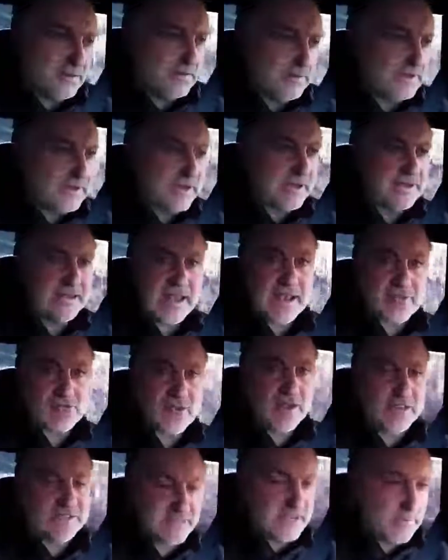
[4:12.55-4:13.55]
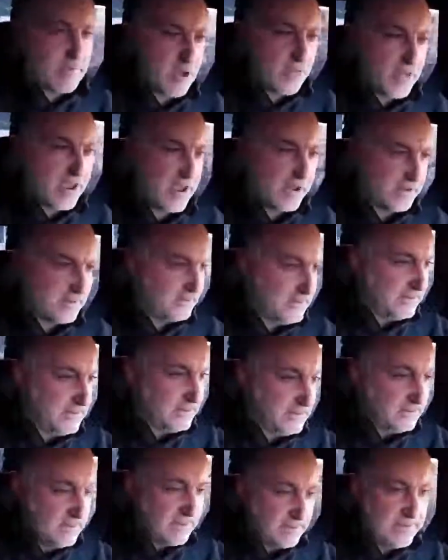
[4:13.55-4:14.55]
they're gonna get crazy about that.
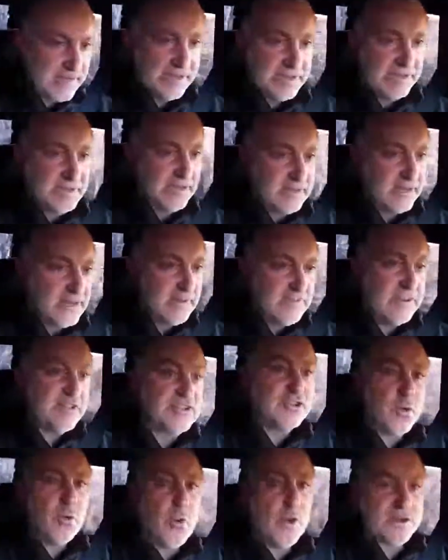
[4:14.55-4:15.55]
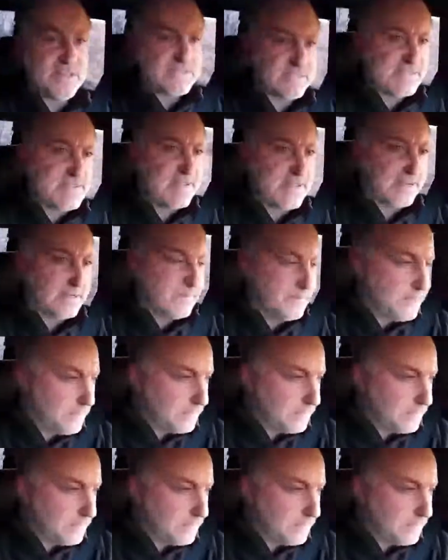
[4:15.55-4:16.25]
They even don't want to see it.